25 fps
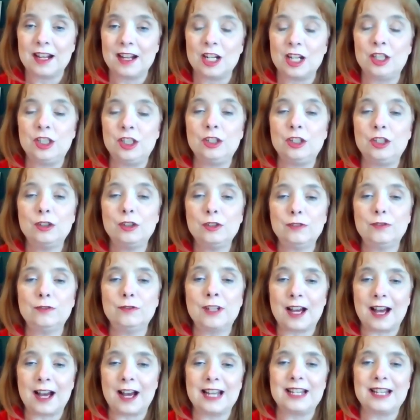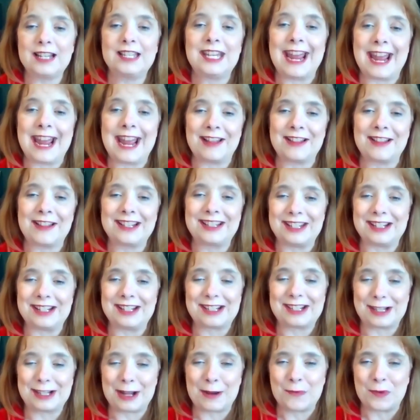You've got
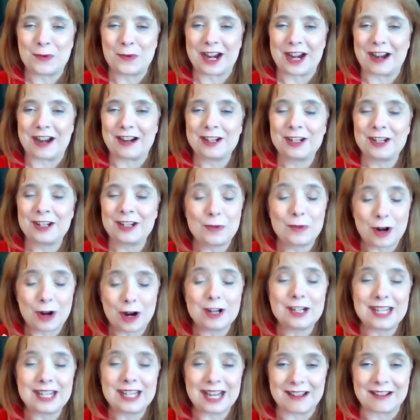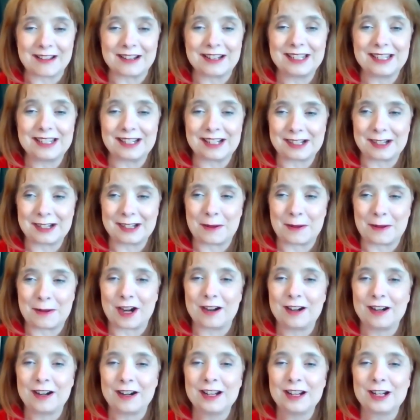talented somewhere. You are talented
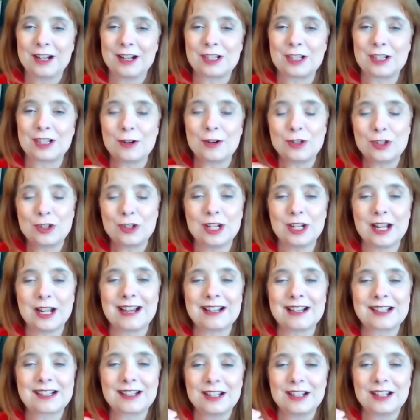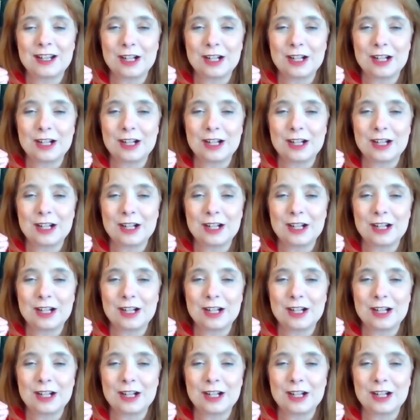somewhere. So just